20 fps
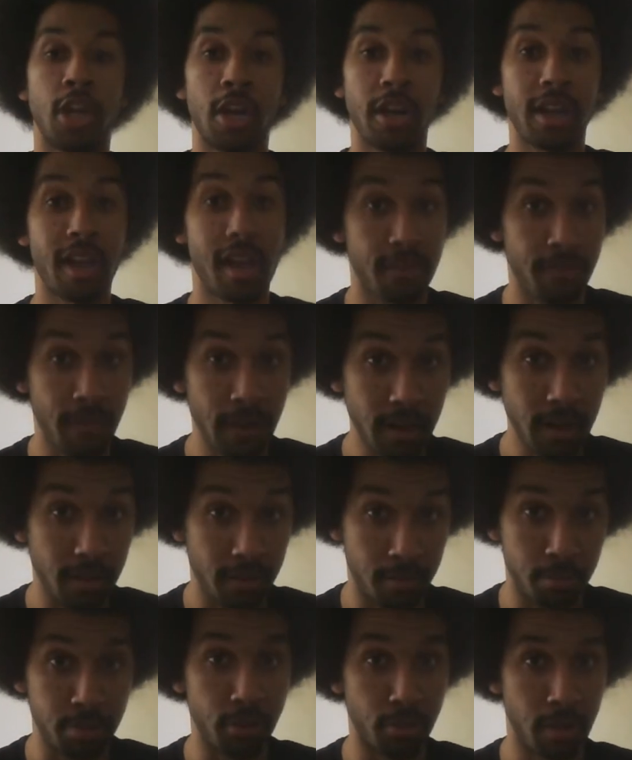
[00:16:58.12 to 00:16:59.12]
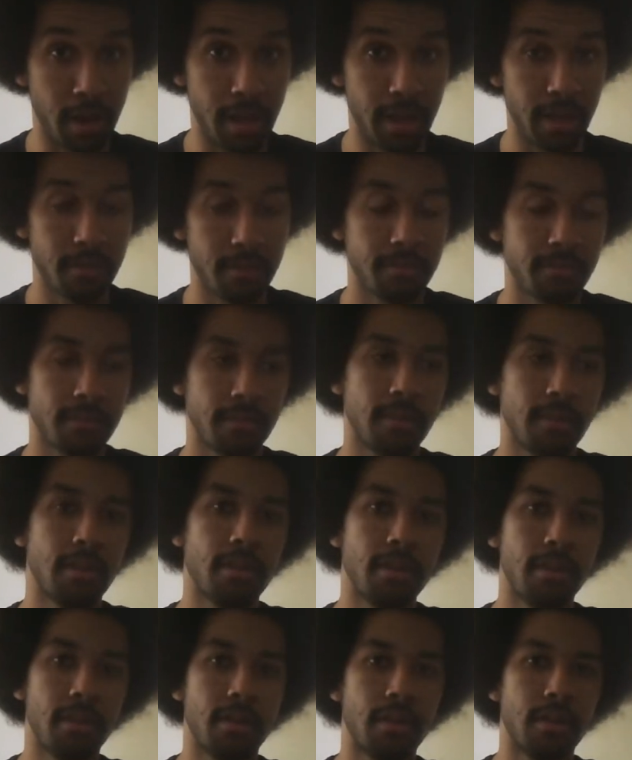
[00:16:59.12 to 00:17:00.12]
Cassavetes Blu-ray,
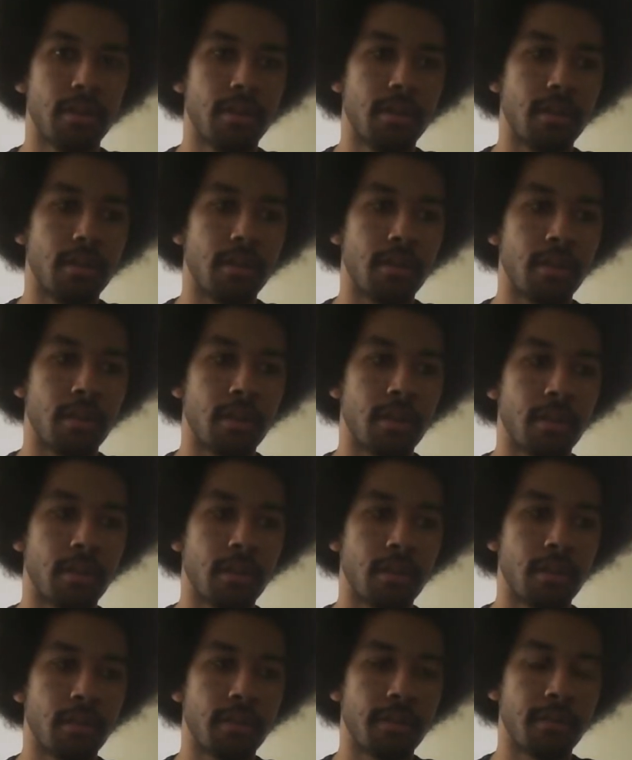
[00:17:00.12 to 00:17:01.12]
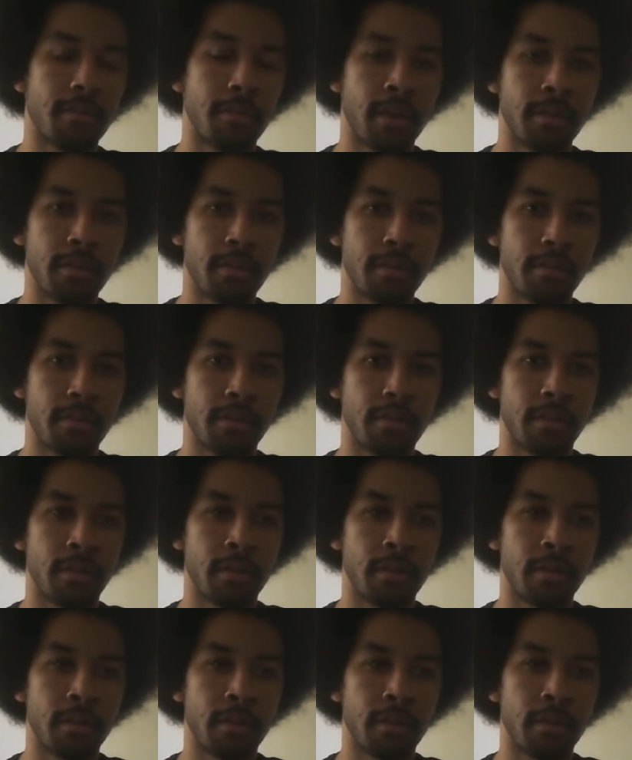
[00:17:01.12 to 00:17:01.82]
and some others.